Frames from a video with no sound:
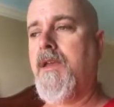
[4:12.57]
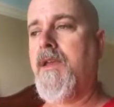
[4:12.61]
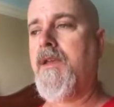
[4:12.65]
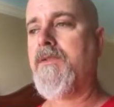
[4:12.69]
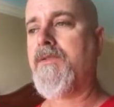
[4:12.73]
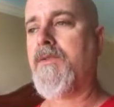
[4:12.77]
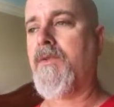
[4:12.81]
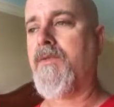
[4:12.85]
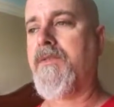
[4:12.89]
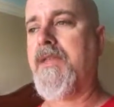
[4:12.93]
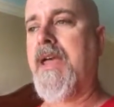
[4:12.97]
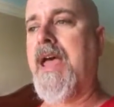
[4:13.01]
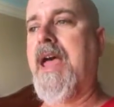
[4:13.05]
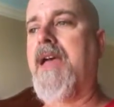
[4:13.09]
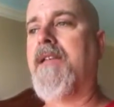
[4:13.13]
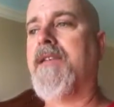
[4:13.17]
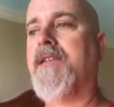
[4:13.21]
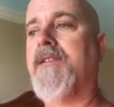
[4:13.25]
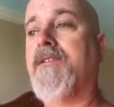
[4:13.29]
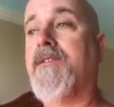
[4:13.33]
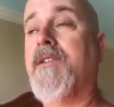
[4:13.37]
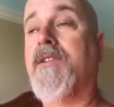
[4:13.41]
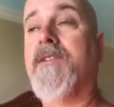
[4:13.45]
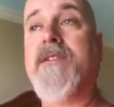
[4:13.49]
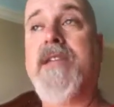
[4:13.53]
So that
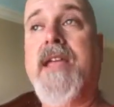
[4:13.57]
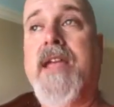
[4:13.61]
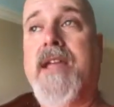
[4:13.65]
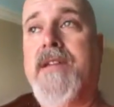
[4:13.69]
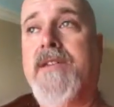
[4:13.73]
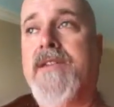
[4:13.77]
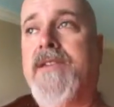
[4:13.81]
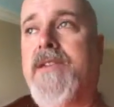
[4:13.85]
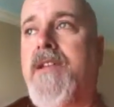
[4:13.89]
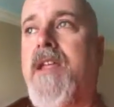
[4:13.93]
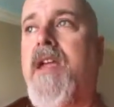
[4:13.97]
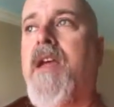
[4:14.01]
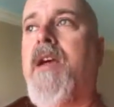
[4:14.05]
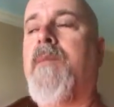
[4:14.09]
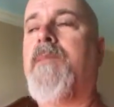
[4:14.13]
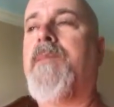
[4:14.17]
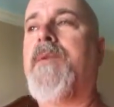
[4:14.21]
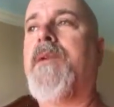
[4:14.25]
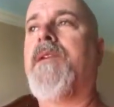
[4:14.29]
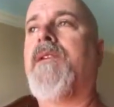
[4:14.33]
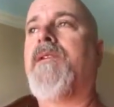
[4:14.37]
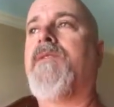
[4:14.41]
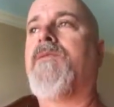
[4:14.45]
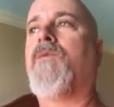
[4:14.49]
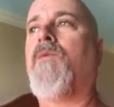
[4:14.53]
is the second step,
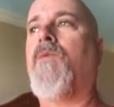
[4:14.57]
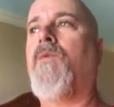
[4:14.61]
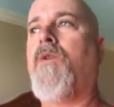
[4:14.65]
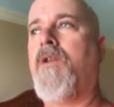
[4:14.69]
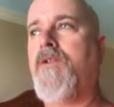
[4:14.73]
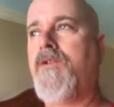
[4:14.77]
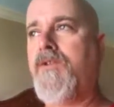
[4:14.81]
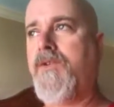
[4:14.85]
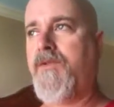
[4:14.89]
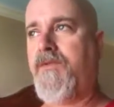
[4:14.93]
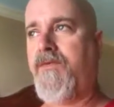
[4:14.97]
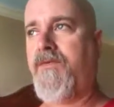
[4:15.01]
is once